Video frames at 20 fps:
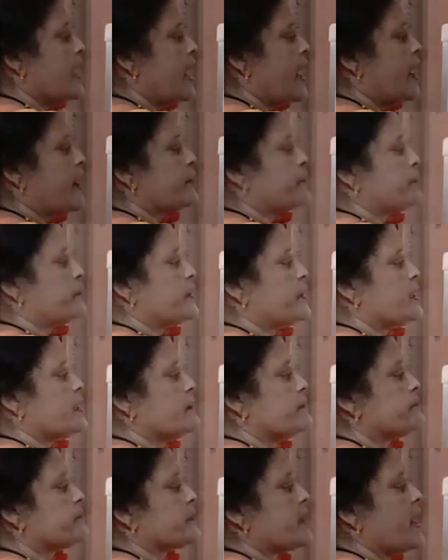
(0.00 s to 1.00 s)
RP,
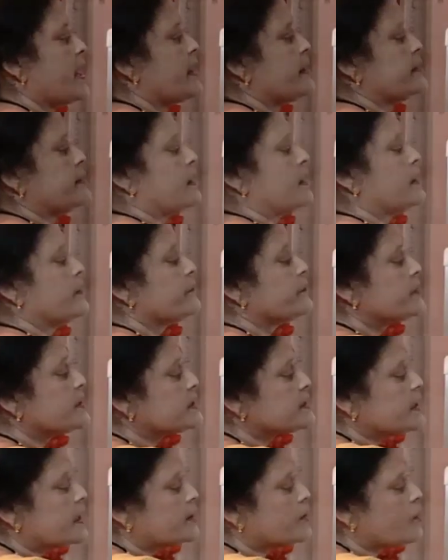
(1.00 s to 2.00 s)
and
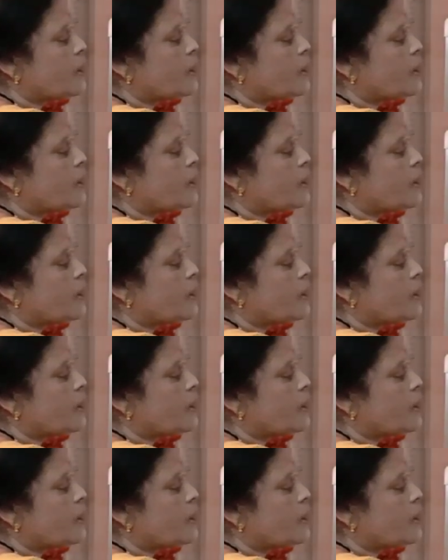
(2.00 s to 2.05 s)
these are